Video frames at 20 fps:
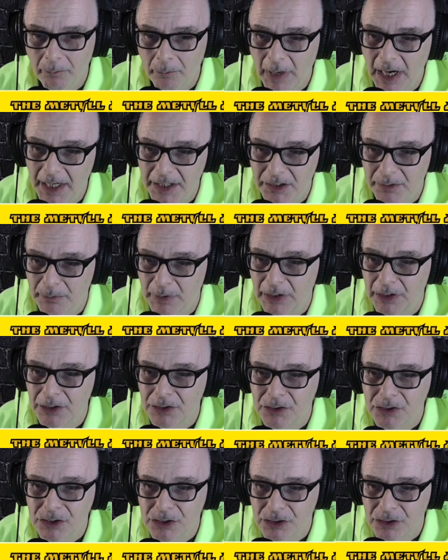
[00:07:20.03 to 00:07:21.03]
Buy the
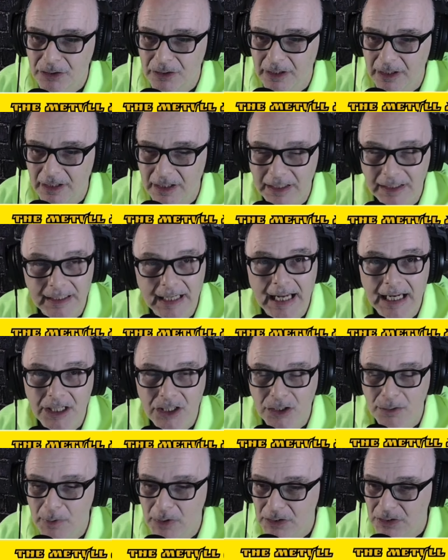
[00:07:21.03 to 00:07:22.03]
merch,
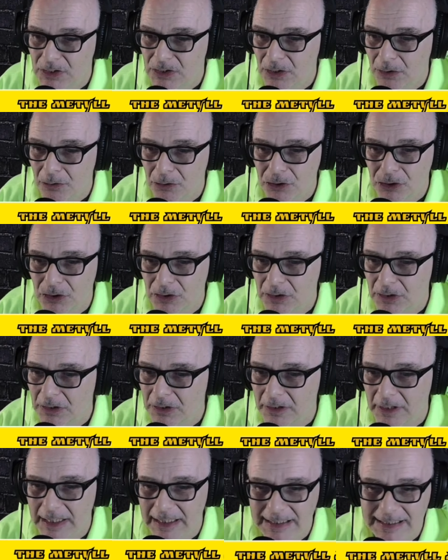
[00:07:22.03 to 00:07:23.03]
engage them on
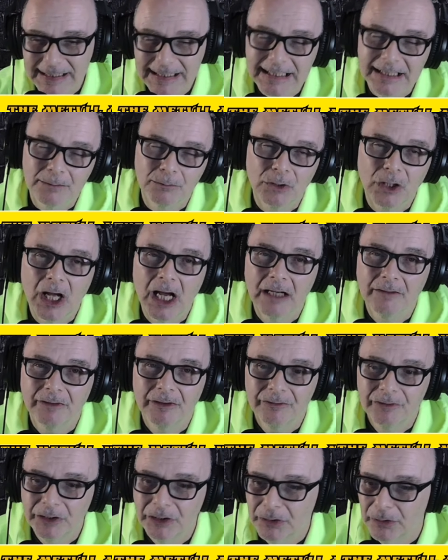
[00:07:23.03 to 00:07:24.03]
social, and see them live
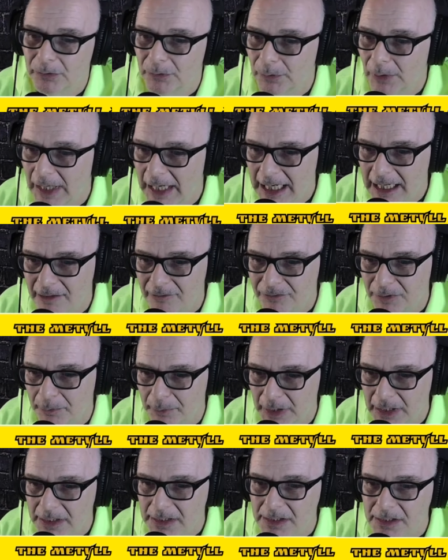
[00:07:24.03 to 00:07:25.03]
if you have the
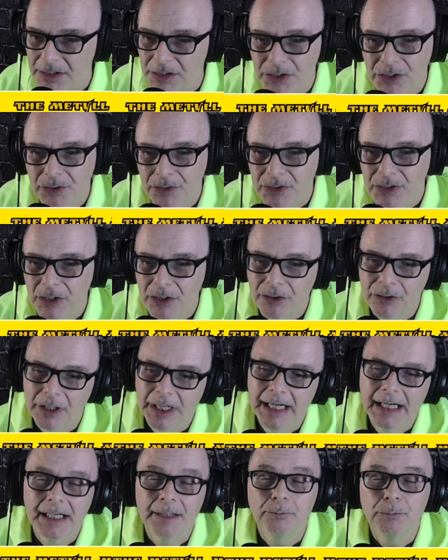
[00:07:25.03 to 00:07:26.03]
bucks to do so.
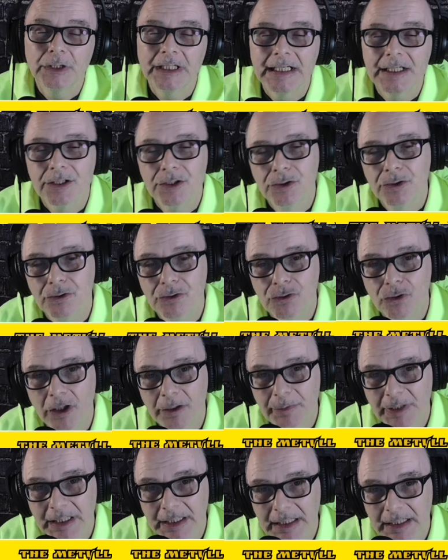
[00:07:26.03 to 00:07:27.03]
And please do
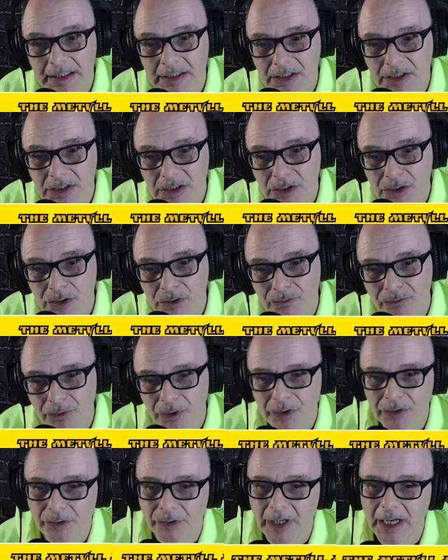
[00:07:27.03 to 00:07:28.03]
join me again soon
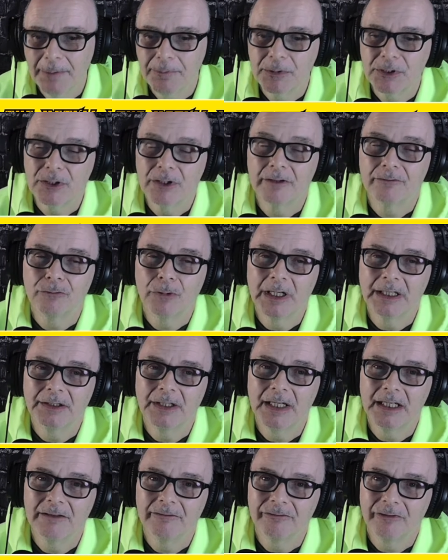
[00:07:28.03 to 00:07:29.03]
for another episode of
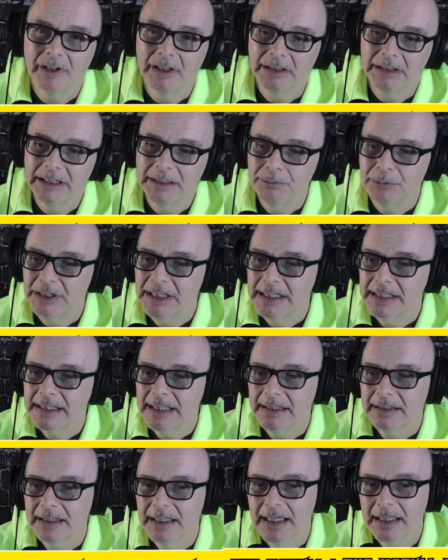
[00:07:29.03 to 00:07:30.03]
Redline. Finally, please
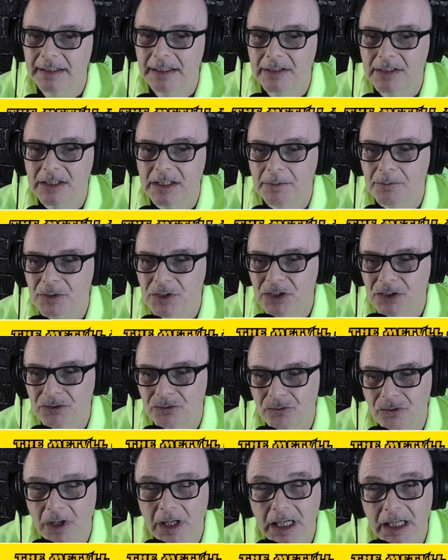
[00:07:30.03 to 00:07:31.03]
hit that
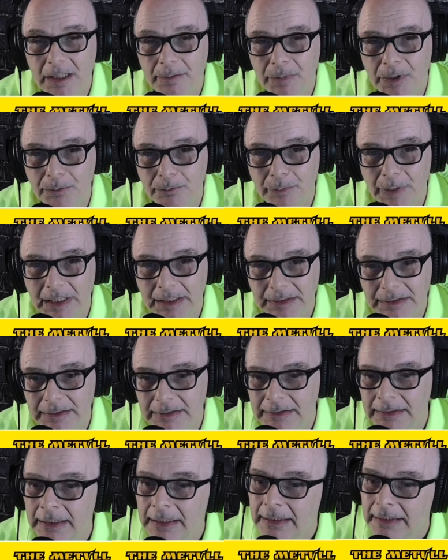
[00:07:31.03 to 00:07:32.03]
subscribe
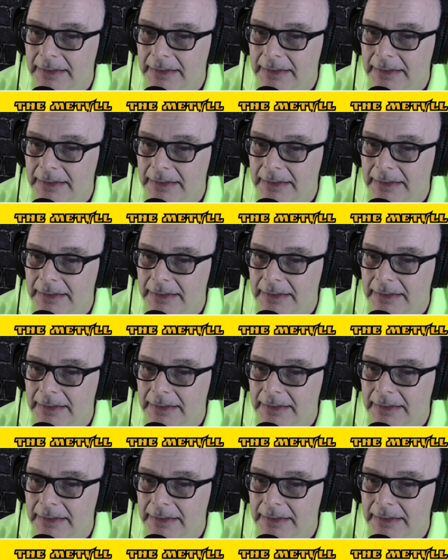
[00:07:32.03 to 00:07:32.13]
button.